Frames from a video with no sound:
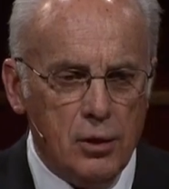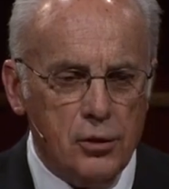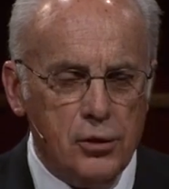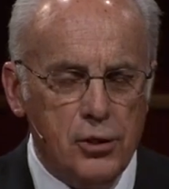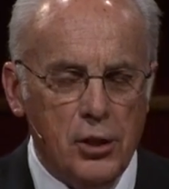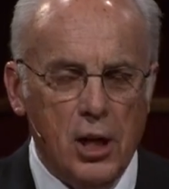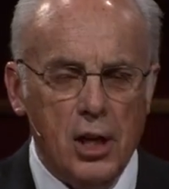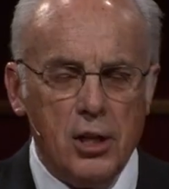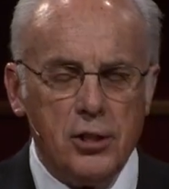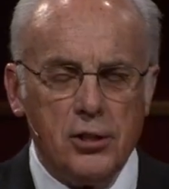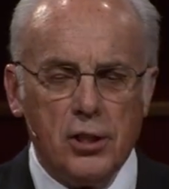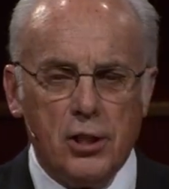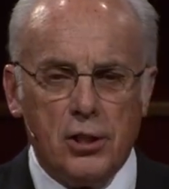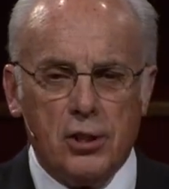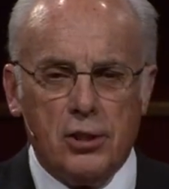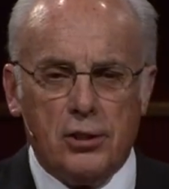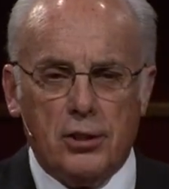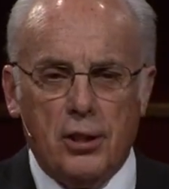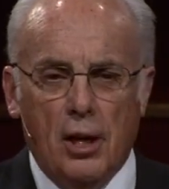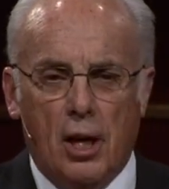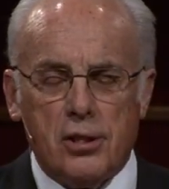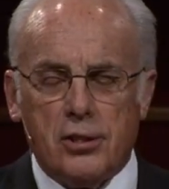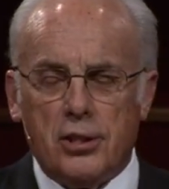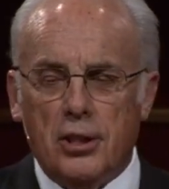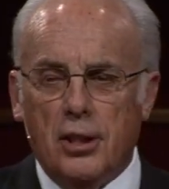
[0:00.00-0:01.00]
Jesus
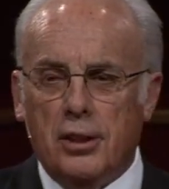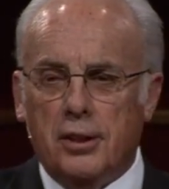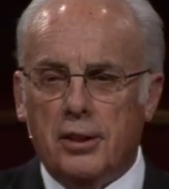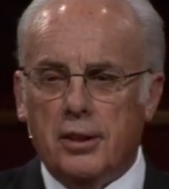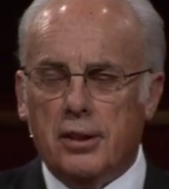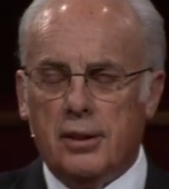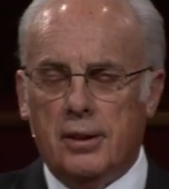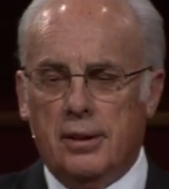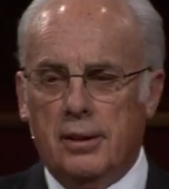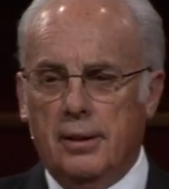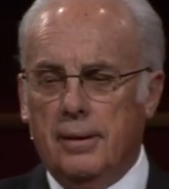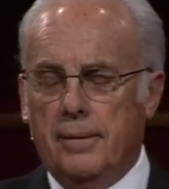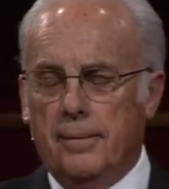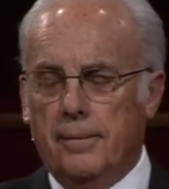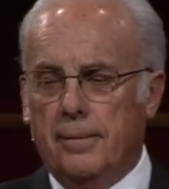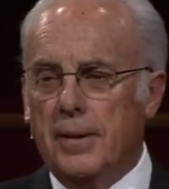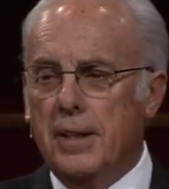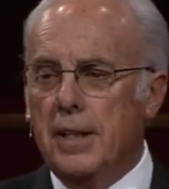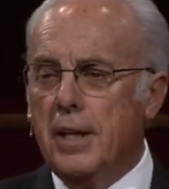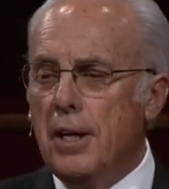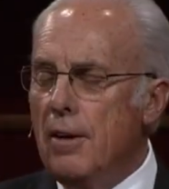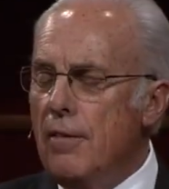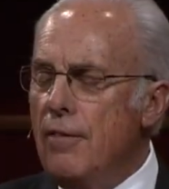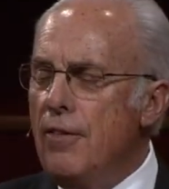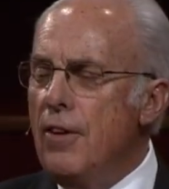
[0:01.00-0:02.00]
doesn't
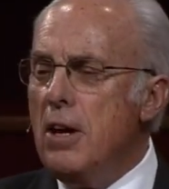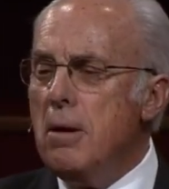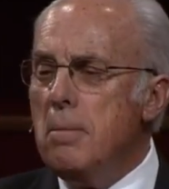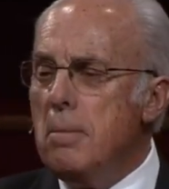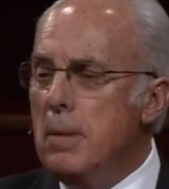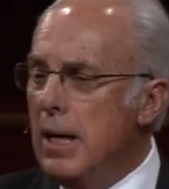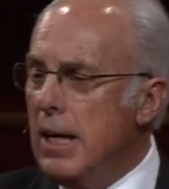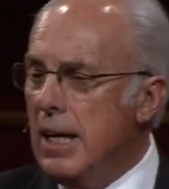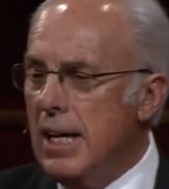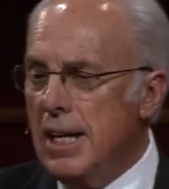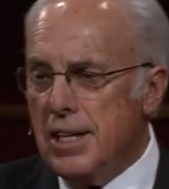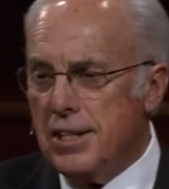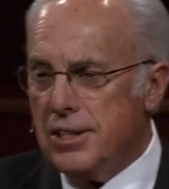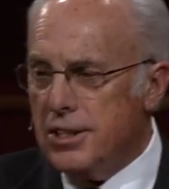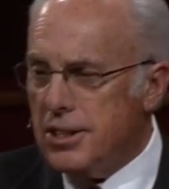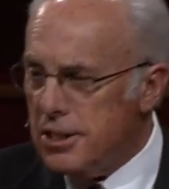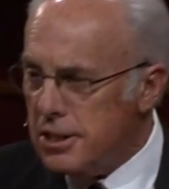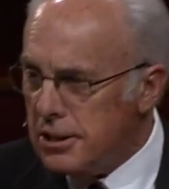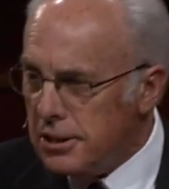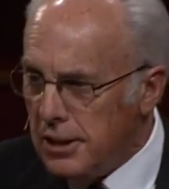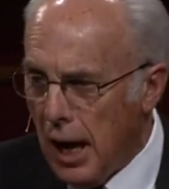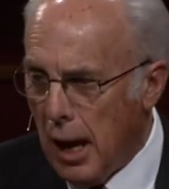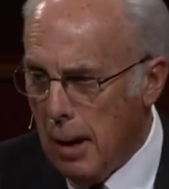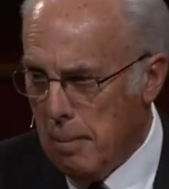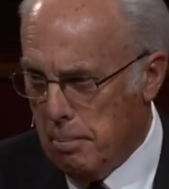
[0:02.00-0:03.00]
give him any
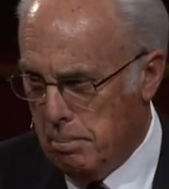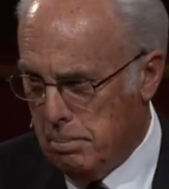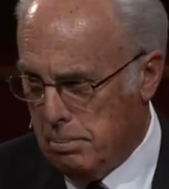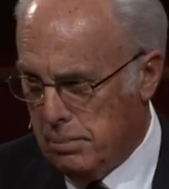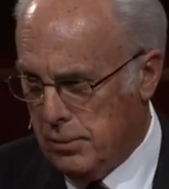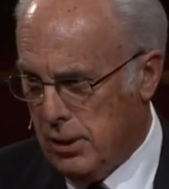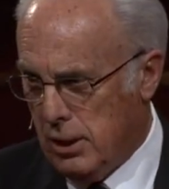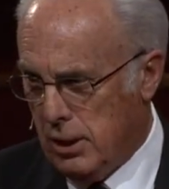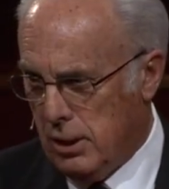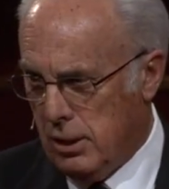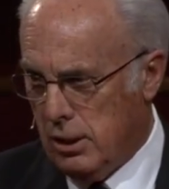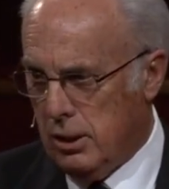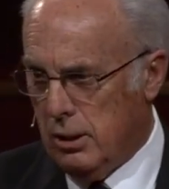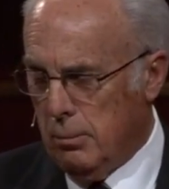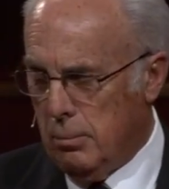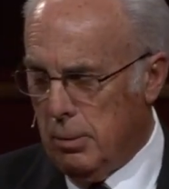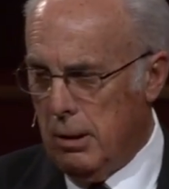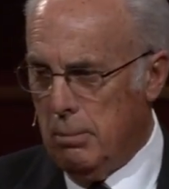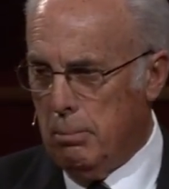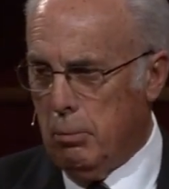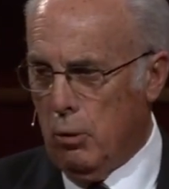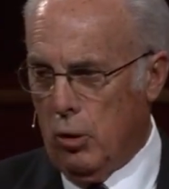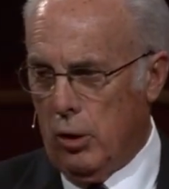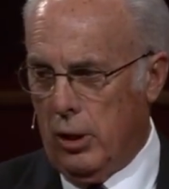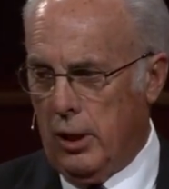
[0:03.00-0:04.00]
steps to
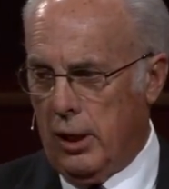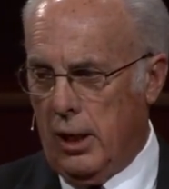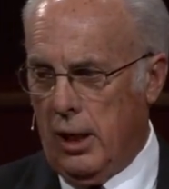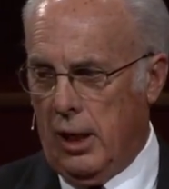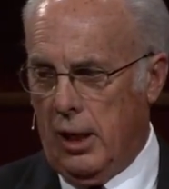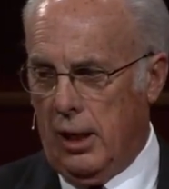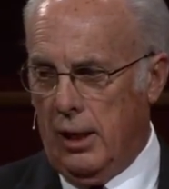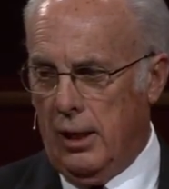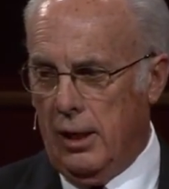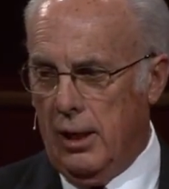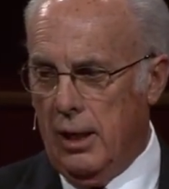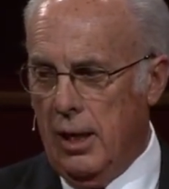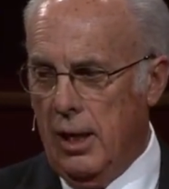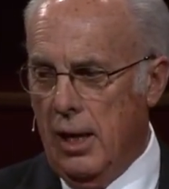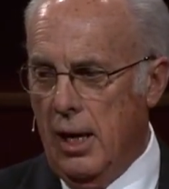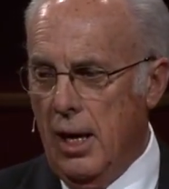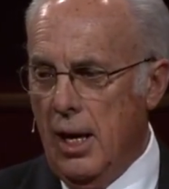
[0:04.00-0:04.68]
be born again.